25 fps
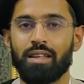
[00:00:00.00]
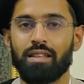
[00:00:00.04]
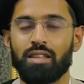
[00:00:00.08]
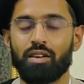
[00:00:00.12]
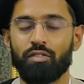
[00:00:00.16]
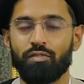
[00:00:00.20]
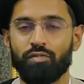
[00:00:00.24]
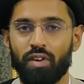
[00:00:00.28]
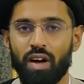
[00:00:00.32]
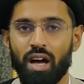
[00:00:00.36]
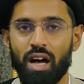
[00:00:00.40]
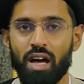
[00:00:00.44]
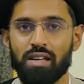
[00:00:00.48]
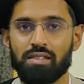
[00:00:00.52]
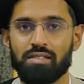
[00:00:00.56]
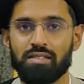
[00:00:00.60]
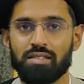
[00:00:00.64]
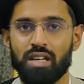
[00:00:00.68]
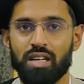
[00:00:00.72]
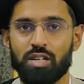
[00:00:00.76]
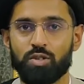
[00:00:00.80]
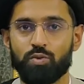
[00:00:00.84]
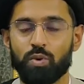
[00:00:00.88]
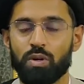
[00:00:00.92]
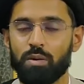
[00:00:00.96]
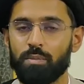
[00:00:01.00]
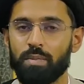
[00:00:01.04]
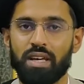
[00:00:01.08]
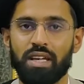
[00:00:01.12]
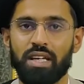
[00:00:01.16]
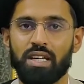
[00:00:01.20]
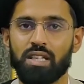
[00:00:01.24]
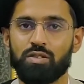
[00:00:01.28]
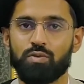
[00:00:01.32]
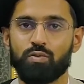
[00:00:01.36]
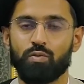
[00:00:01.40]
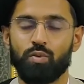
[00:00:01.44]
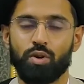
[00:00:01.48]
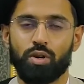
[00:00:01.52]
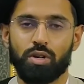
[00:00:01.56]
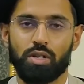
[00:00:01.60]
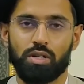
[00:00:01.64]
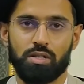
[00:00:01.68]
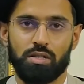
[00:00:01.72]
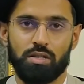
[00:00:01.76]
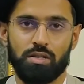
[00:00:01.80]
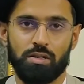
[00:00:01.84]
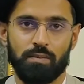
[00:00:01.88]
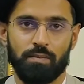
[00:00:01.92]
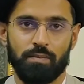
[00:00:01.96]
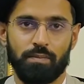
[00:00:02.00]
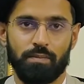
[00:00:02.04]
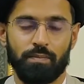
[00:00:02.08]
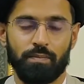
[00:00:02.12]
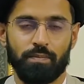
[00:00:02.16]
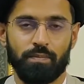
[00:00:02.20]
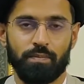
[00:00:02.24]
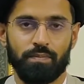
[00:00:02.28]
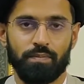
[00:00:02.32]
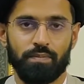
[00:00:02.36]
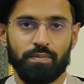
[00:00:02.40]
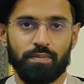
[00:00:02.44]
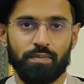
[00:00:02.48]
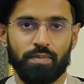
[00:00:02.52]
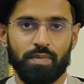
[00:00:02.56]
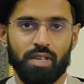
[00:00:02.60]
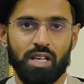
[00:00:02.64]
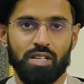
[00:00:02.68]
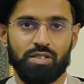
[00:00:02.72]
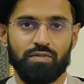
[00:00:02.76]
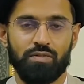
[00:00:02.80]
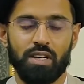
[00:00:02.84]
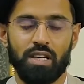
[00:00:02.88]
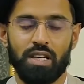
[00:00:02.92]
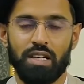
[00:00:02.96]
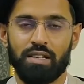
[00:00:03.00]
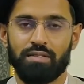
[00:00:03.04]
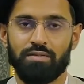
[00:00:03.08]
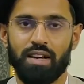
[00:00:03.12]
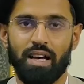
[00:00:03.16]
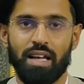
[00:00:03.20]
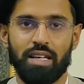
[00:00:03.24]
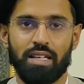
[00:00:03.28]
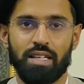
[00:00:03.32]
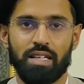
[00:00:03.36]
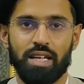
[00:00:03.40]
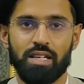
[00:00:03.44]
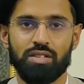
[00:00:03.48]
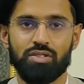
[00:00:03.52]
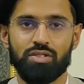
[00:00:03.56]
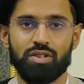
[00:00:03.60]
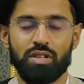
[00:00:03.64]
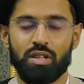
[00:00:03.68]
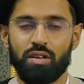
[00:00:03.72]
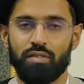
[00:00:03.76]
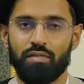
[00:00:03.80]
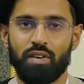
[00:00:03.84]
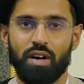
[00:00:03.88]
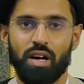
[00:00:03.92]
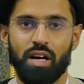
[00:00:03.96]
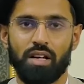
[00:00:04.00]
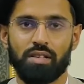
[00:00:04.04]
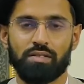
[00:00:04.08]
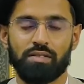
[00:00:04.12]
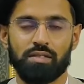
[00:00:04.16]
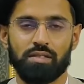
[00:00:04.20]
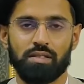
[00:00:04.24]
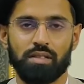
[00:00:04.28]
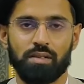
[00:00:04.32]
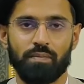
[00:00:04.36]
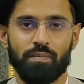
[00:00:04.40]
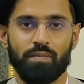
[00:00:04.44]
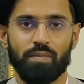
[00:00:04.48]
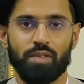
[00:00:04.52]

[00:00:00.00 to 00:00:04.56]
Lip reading: fast, it will make it void, it will invalidate the fast.